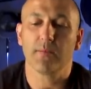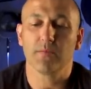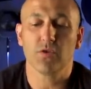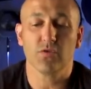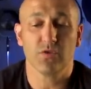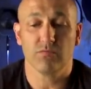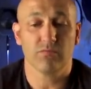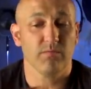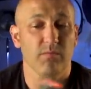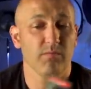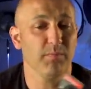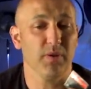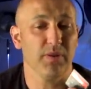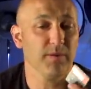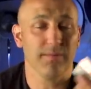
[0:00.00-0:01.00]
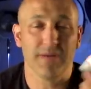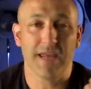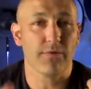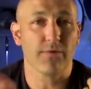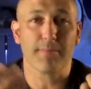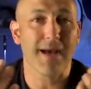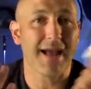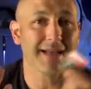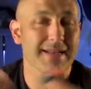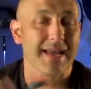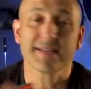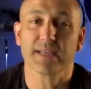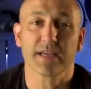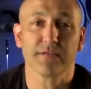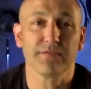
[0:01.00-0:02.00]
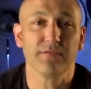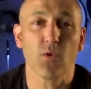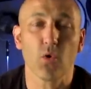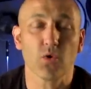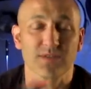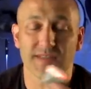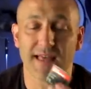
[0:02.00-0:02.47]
You can put them near a magnetic force.